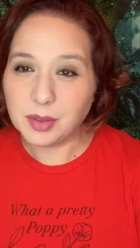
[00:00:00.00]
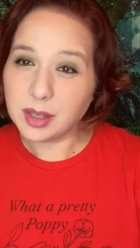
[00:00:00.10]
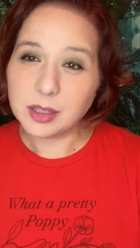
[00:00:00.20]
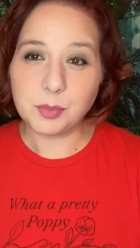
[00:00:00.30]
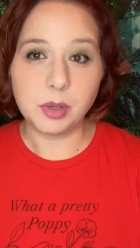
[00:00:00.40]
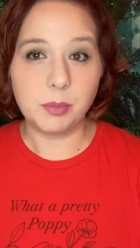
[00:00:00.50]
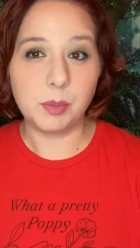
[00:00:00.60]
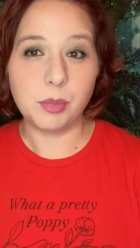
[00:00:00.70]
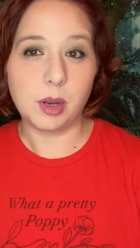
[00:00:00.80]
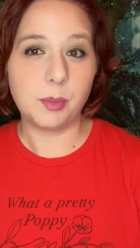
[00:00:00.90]
everything is prim
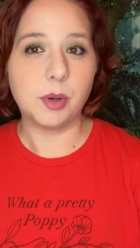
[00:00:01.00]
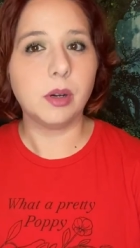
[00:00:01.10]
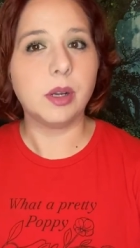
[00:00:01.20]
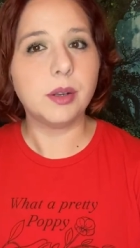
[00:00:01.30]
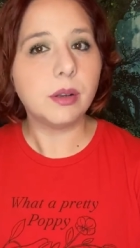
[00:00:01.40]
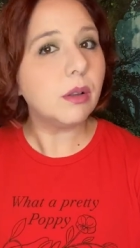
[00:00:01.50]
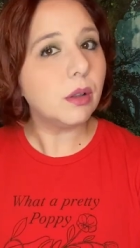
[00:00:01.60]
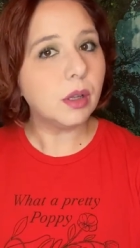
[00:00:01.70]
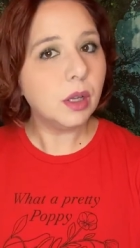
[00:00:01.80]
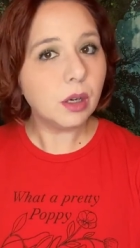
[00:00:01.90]
and proper.
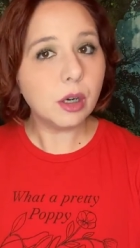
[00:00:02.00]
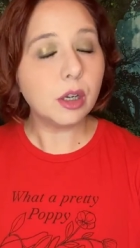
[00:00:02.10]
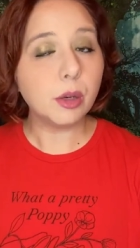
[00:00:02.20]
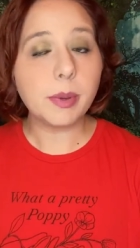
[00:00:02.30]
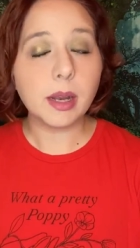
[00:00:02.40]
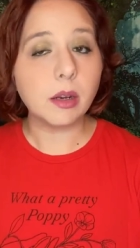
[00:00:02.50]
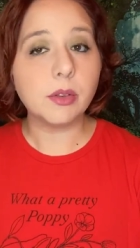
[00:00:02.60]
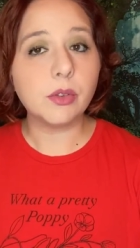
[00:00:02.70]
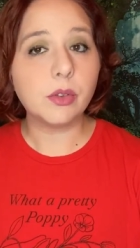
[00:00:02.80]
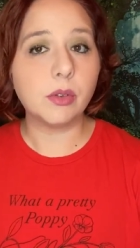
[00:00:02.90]
Your
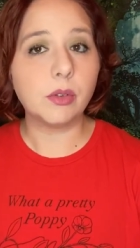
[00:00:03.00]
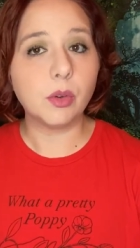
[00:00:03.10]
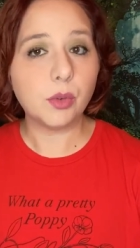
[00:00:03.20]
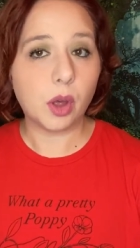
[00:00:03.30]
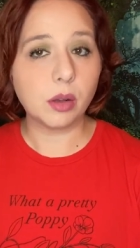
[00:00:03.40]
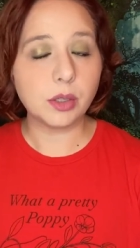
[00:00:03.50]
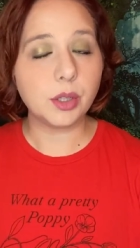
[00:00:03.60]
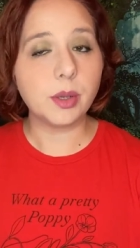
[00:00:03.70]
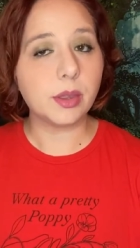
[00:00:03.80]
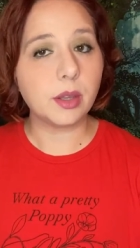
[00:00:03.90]
parents don't talk
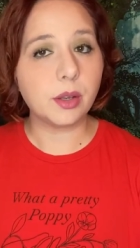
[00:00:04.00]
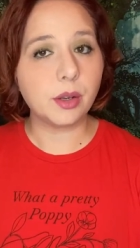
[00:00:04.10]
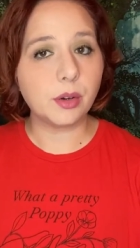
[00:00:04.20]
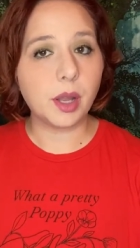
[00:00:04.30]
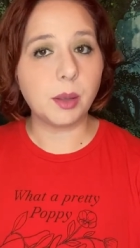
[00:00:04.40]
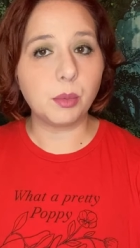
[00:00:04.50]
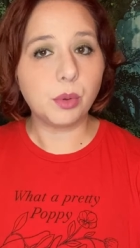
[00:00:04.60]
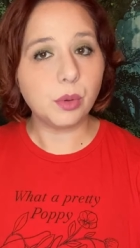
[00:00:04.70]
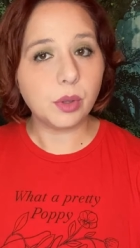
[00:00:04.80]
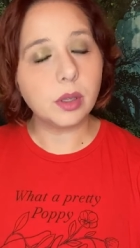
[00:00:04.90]
to you at the dinner
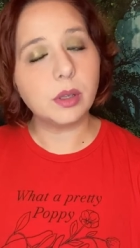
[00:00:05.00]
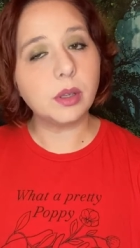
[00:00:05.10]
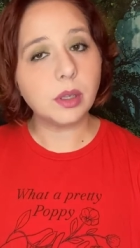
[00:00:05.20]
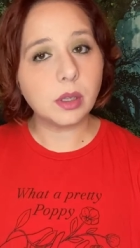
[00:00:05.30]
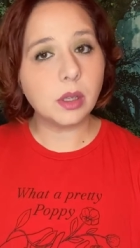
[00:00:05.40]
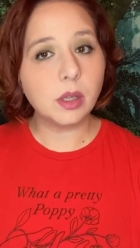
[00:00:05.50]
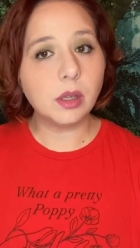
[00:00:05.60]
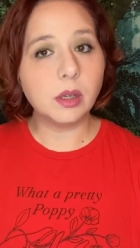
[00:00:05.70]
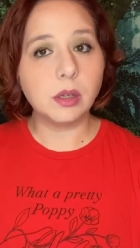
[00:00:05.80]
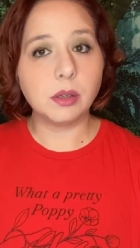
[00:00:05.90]
table and
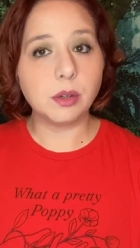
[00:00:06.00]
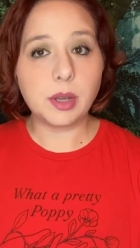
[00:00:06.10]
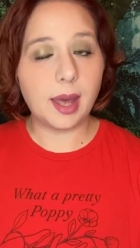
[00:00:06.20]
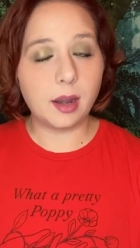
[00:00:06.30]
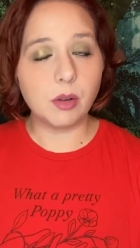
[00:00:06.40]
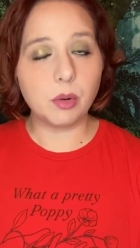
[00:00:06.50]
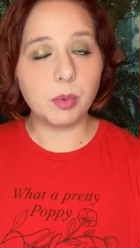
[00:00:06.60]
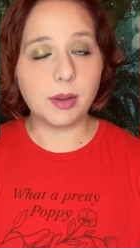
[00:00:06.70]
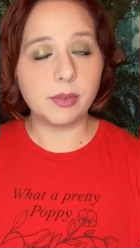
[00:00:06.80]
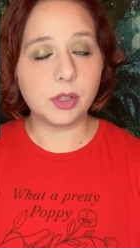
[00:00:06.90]
your dad over
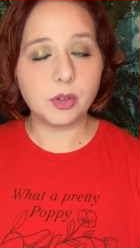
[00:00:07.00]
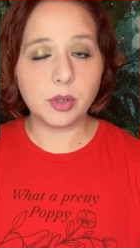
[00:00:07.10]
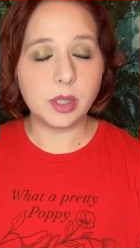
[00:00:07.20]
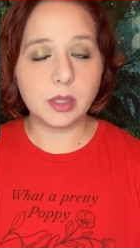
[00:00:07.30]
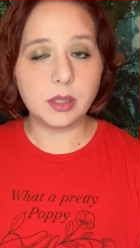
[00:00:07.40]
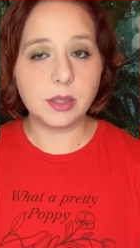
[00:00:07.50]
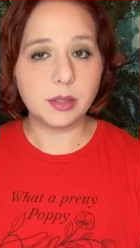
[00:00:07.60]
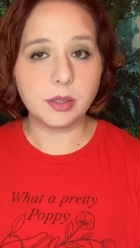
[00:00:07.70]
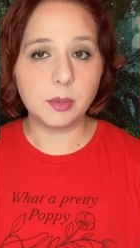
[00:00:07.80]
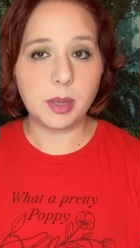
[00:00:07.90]
breakfast
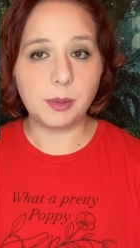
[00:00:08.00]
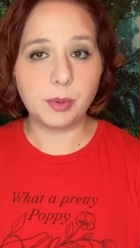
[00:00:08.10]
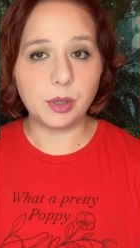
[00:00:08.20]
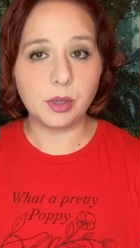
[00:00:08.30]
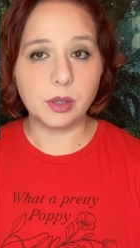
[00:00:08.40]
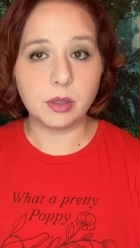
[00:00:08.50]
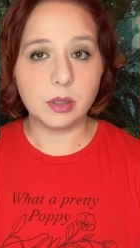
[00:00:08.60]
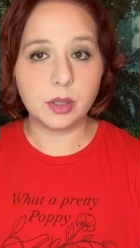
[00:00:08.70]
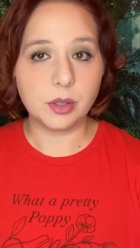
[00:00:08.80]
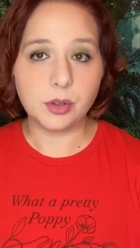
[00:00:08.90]
reads the paper
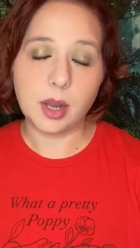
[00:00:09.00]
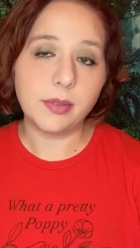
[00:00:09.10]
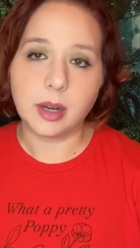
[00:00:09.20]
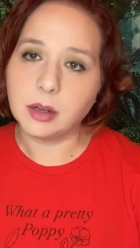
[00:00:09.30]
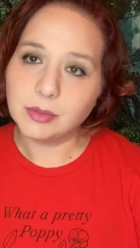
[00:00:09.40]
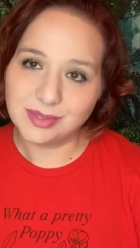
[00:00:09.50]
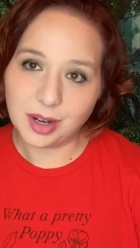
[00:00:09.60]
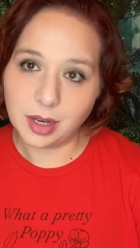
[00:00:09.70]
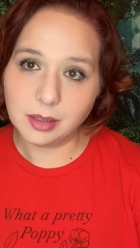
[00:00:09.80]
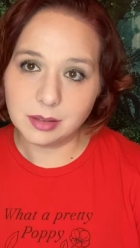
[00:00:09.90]
and you're not there,
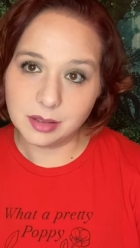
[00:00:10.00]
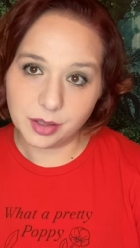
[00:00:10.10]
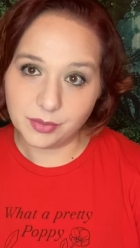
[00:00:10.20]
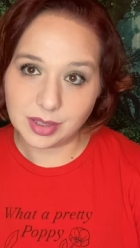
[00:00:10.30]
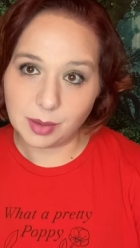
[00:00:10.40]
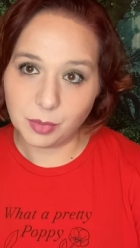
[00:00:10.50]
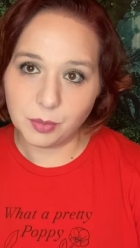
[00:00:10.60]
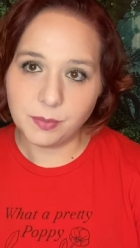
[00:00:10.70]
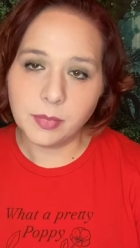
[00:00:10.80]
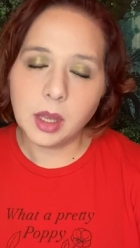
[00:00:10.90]
right? You're
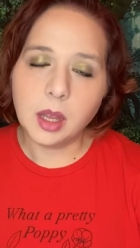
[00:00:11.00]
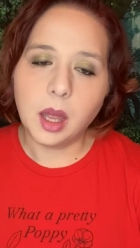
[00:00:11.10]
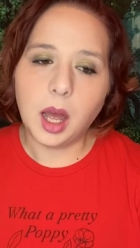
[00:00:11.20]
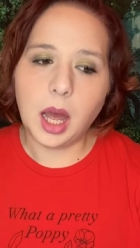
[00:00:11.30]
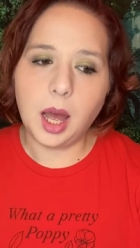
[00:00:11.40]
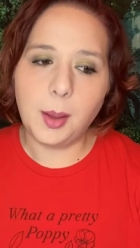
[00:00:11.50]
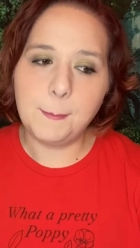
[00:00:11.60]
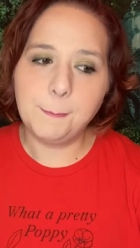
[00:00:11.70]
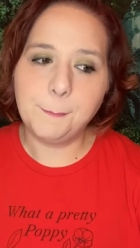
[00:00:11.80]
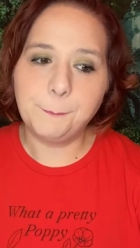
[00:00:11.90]
invisible.
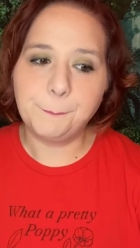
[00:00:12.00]
Um,